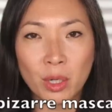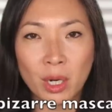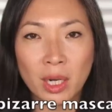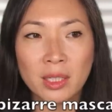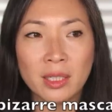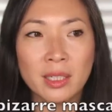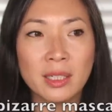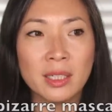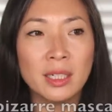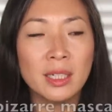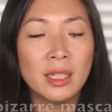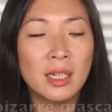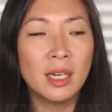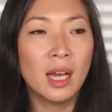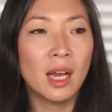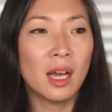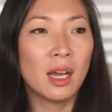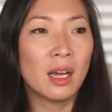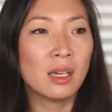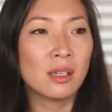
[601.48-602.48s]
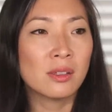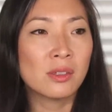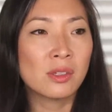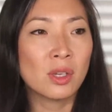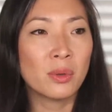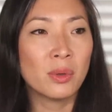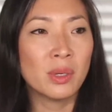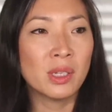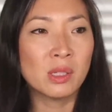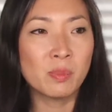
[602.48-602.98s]
correctly. Uh,
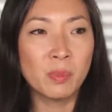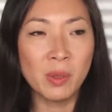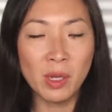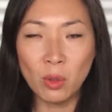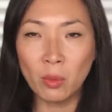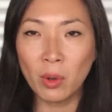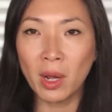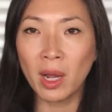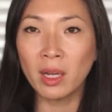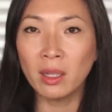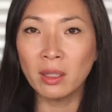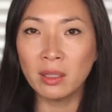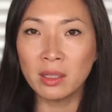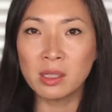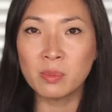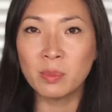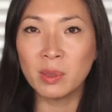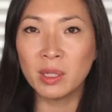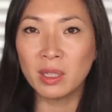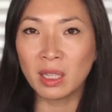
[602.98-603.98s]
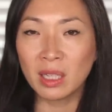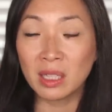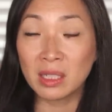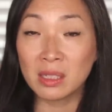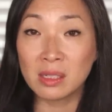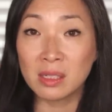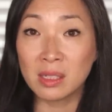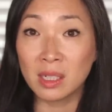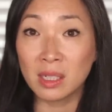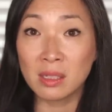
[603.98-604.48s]
so it's been a while. It's been like
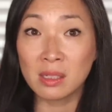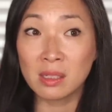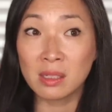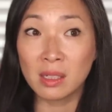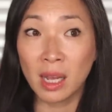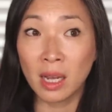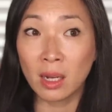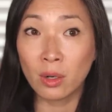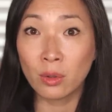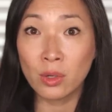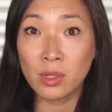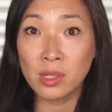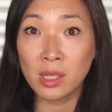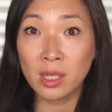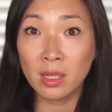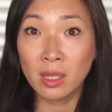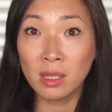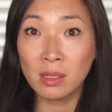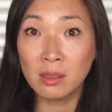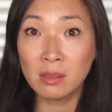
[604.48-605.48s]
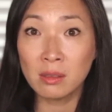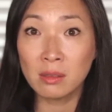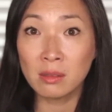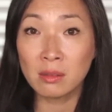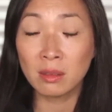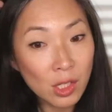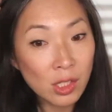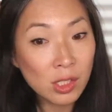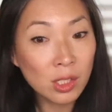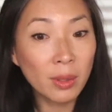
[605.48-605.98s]
six hours, I
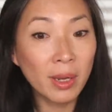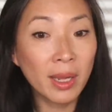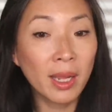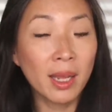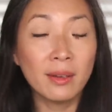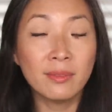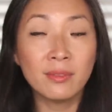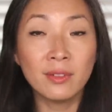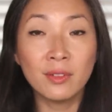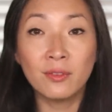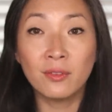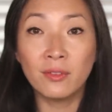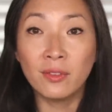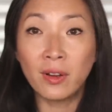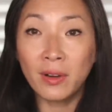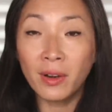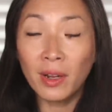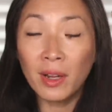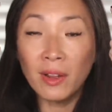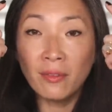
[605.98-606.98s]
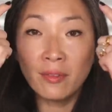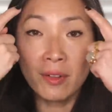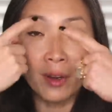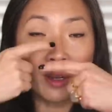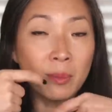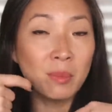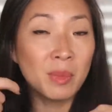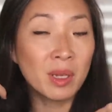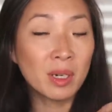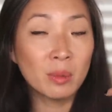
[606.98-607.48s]
guess. So I have very,
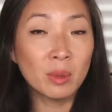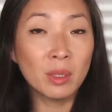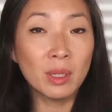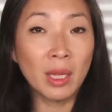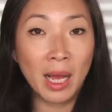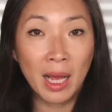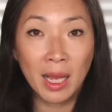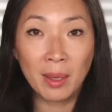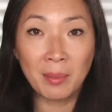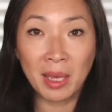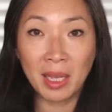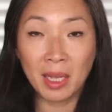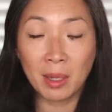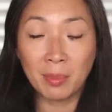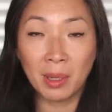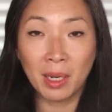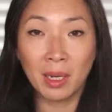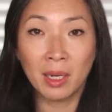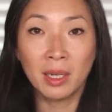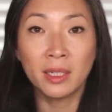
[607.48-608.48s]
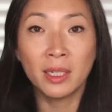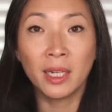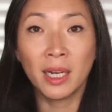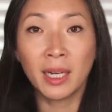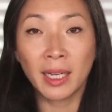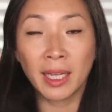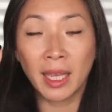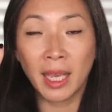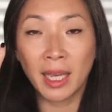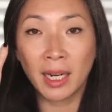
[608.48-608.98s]
very minimal eye makeup on.
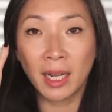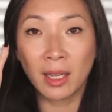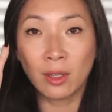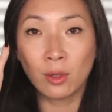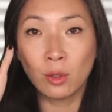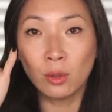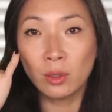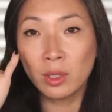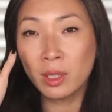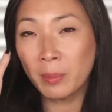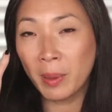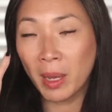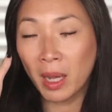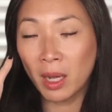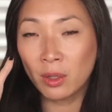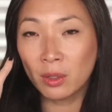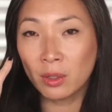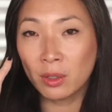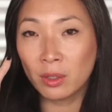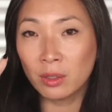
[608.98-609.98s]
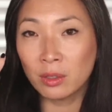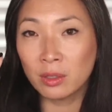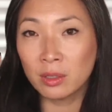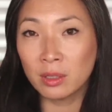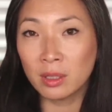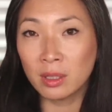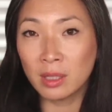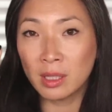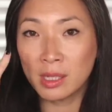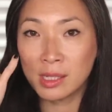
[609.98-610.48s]
And again, I only
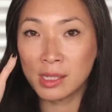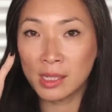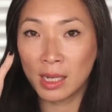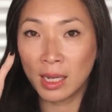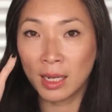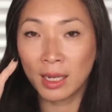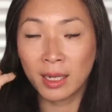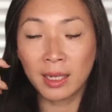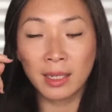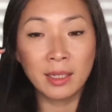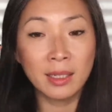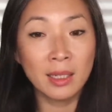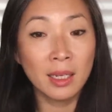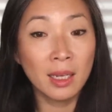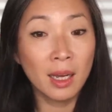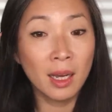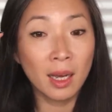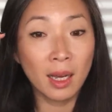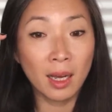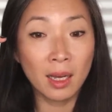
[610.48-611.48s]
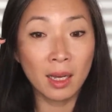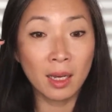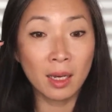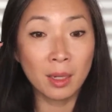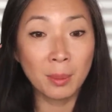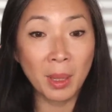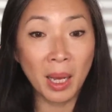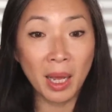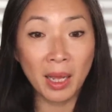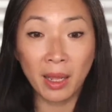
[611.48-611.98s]
powdered this eye.
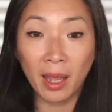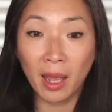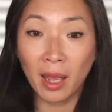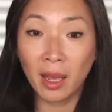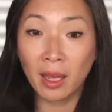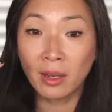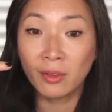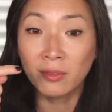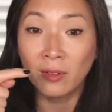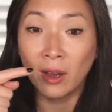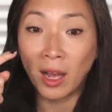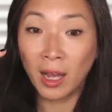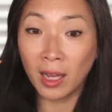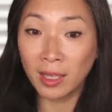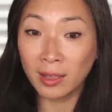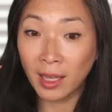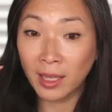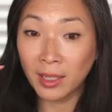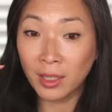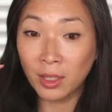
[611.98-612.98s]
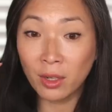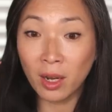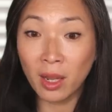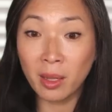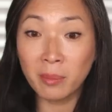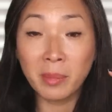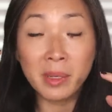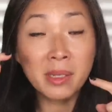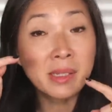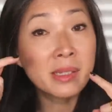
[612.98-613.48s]
Um, I have eyeliner
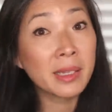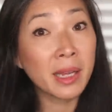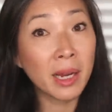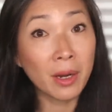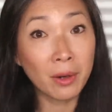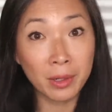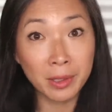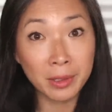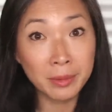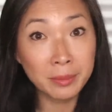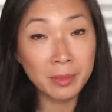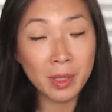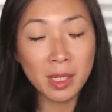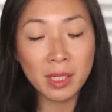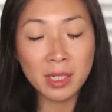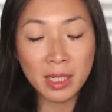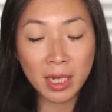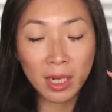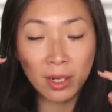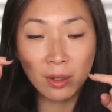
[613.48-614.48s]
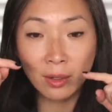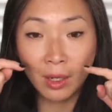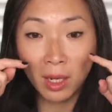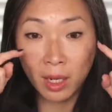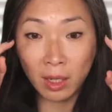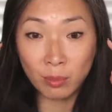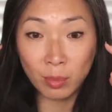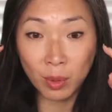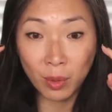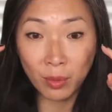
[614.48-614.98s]
and mascara down
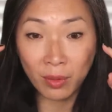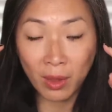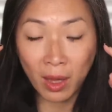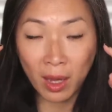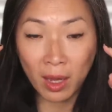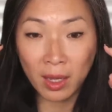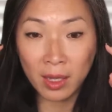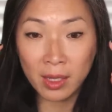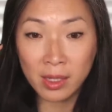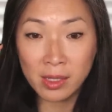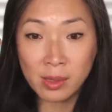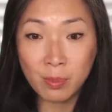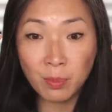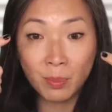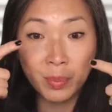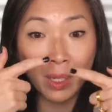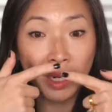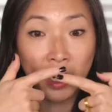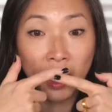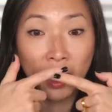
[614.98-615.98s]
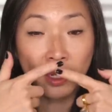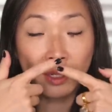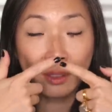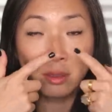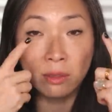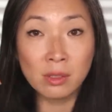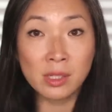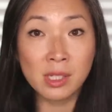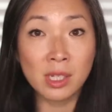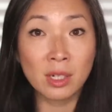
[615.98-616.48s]
on both eyes, but
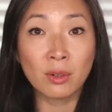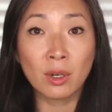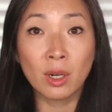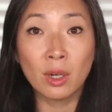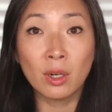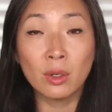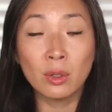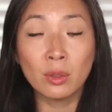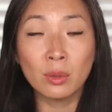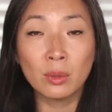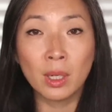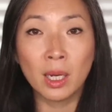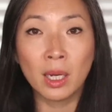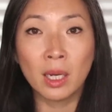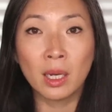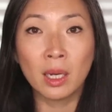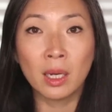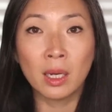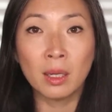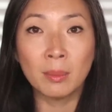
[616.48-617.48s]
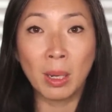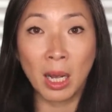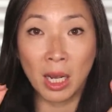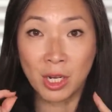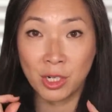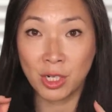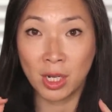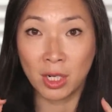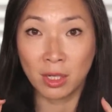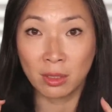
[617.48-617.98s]
zero um,
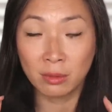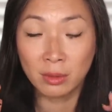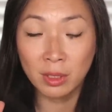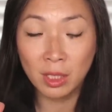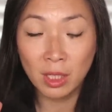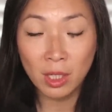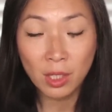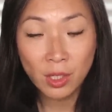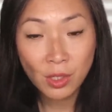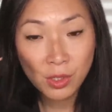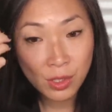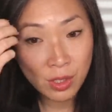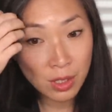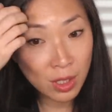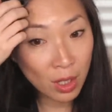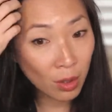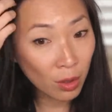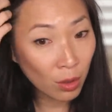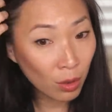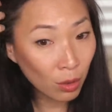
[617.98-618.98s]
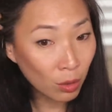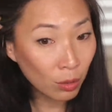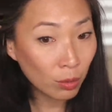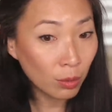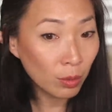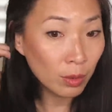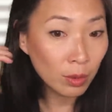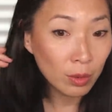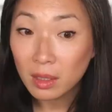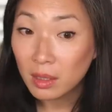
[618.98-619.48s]
eyeshadow.
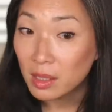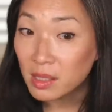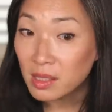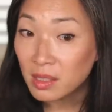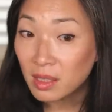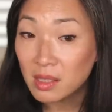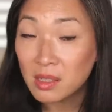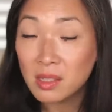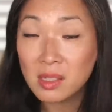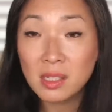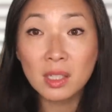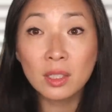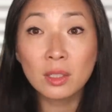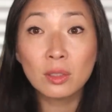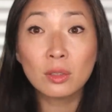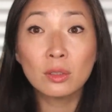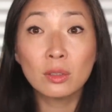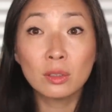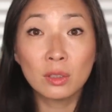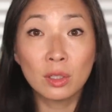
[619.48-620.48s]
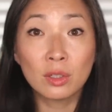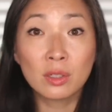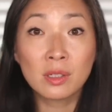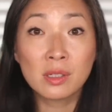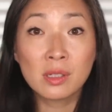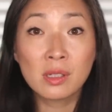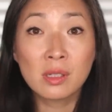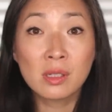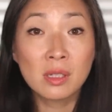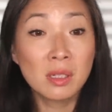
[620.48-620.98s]
So this concealer
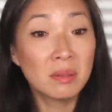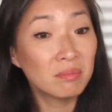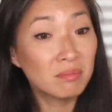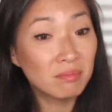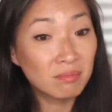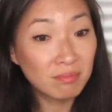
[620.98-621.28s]
looks